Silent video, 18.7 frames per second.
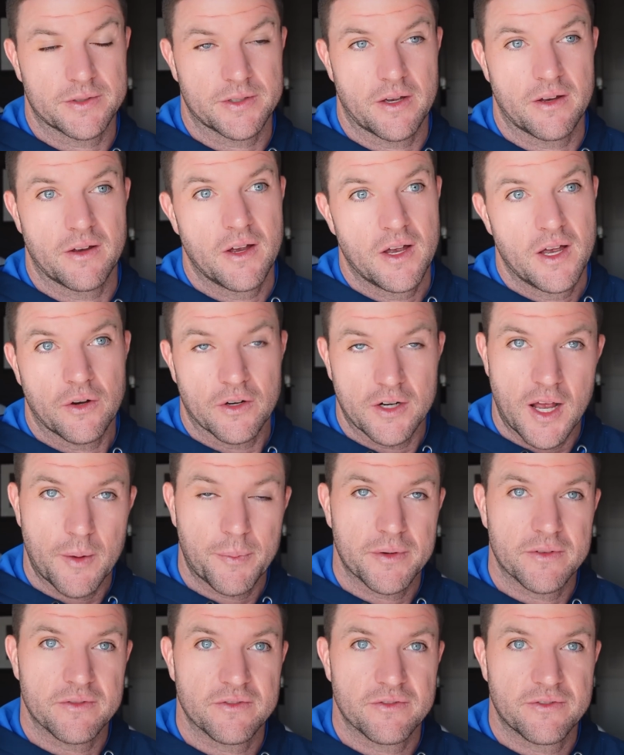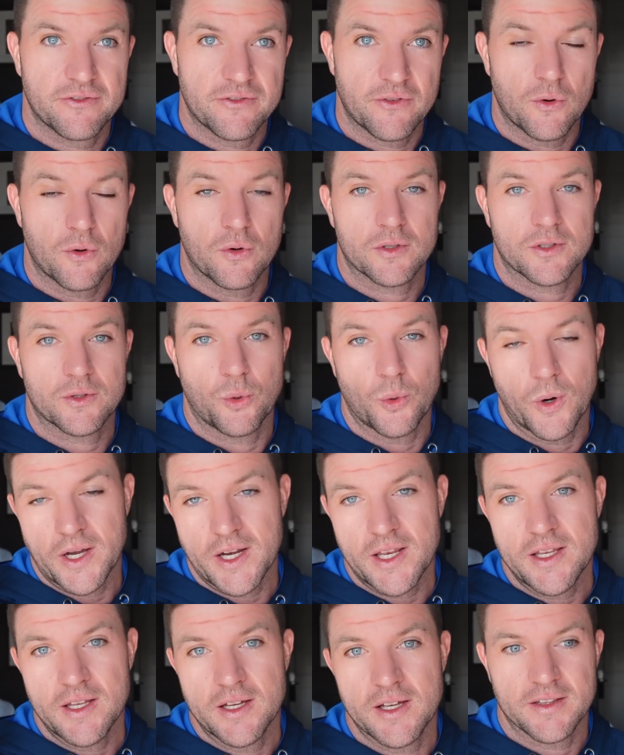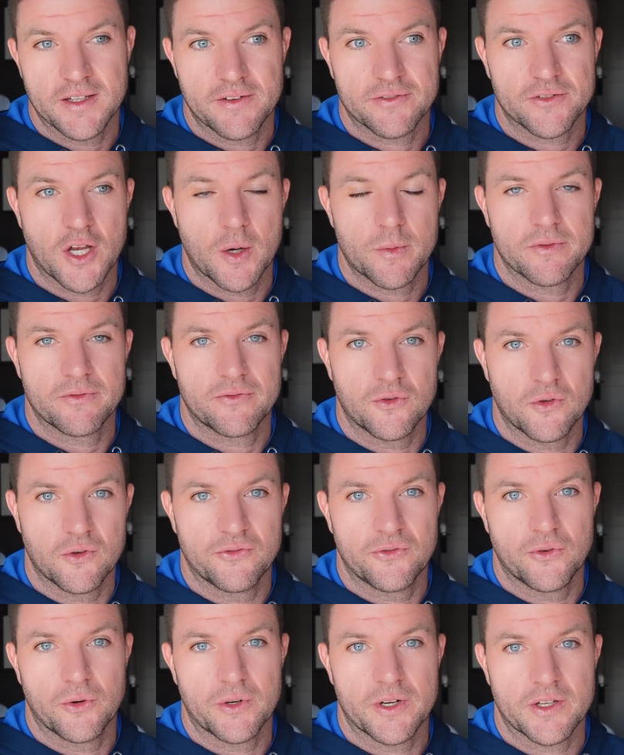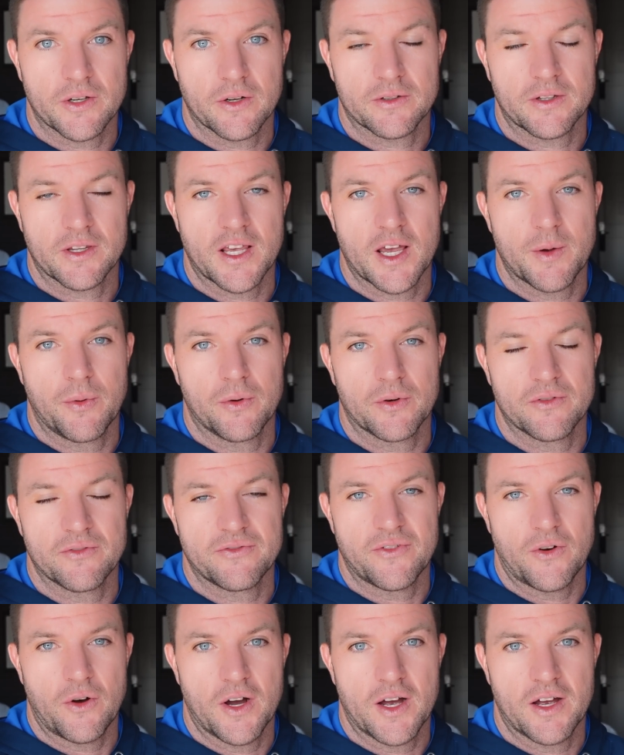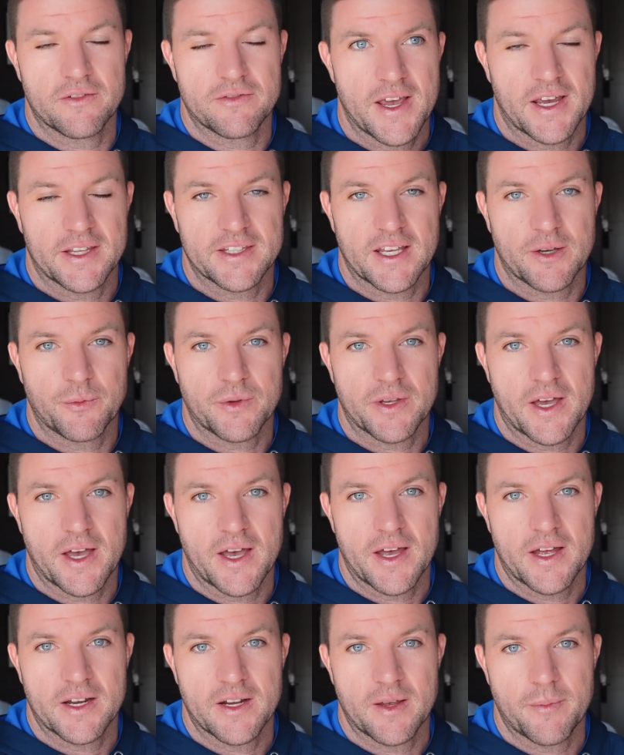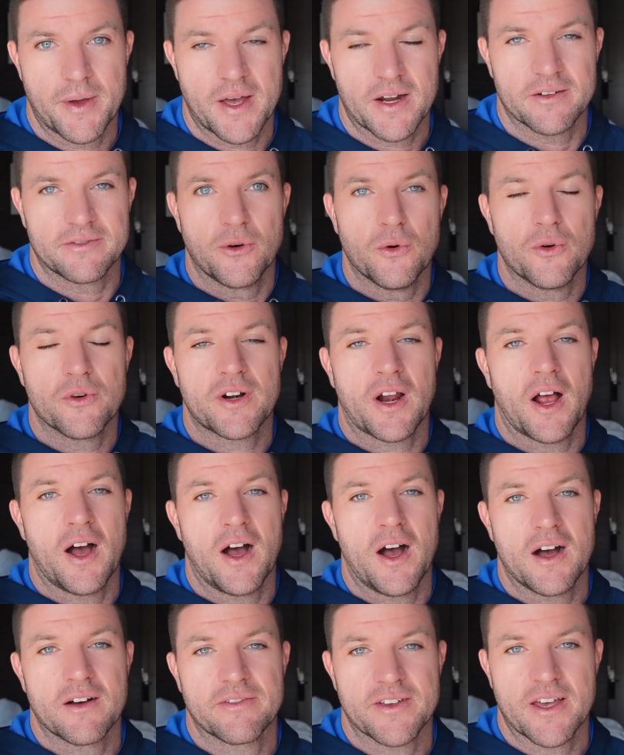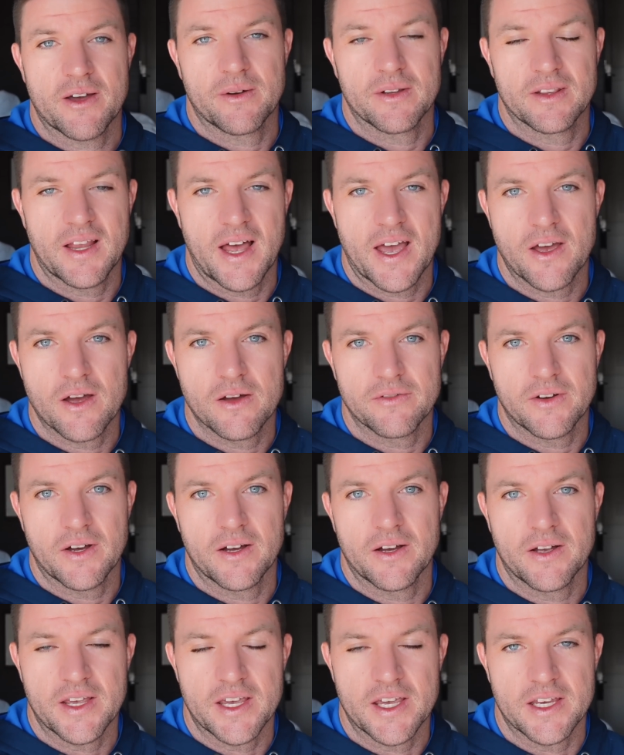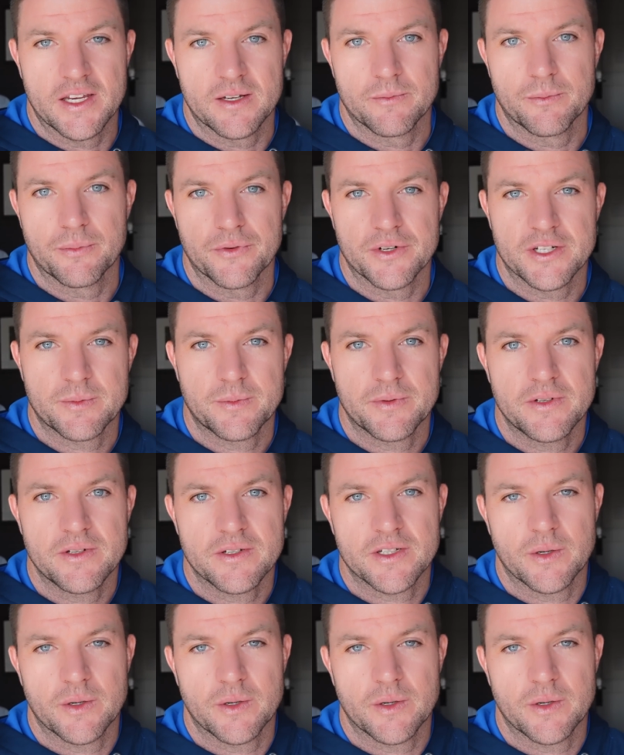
So got up at 4:20, left home at 4:40, got to the airport at 5, and then we had about a 4.5 hour layover in Brisbane.